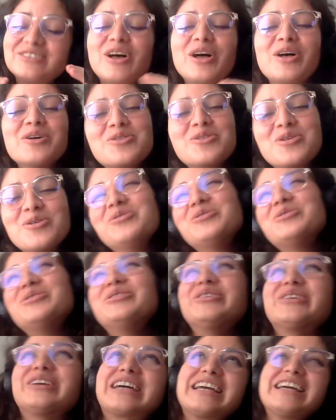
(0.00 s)
all
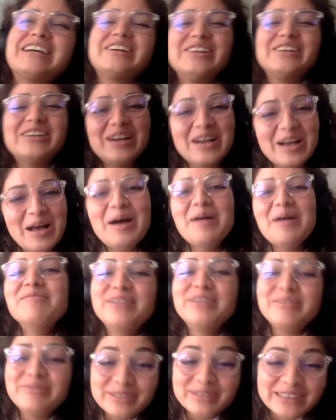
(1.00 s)
cool here.
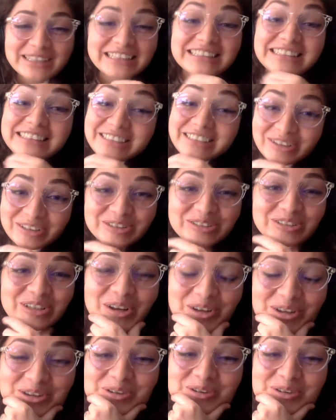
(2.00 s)
But Valency
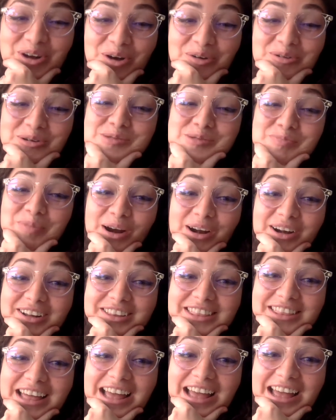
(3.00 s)
also, you know, was part
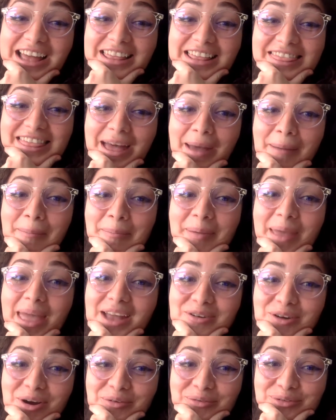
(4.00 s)
of that
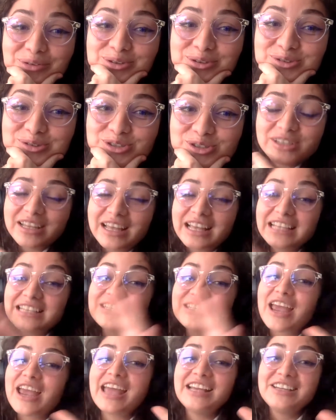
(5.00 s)
big revolution that
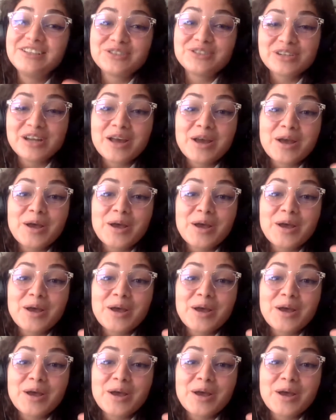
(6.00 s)
changed